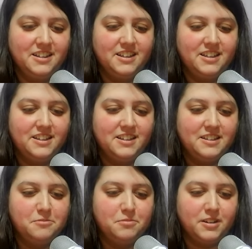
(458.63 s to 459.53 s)
Poor
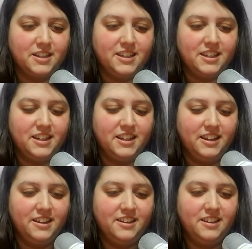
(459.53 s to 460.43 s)
kitty. He'll
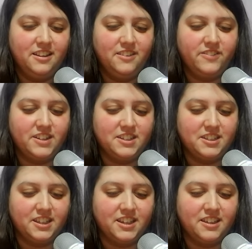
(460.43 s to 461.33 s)
eventually get
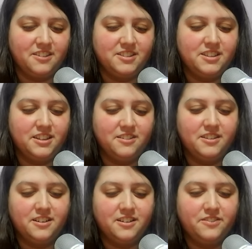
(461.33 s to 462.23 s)
used to you though if
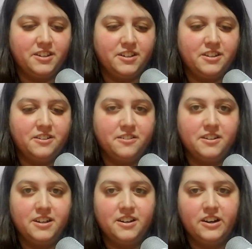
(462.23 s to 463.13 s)
you're new.
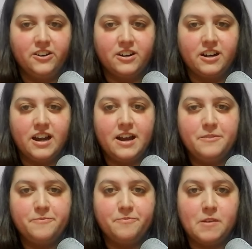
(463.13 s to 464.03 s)
Or um, maybe
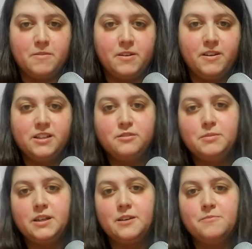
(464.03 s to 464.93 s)
you guys will become
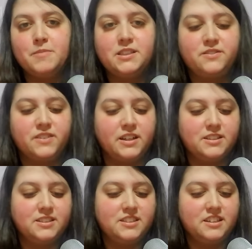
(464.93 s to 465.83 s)
best friends.
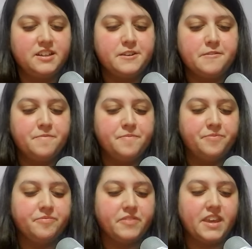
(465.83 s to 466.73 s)

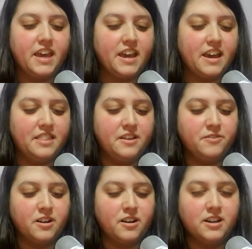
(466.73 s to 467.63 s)
Okay, and then we're
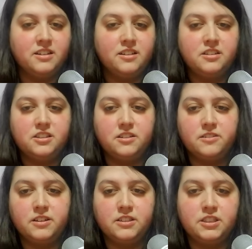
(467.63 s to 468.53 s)
on to uh,
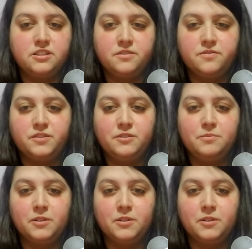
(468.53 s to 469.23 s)
just a few more.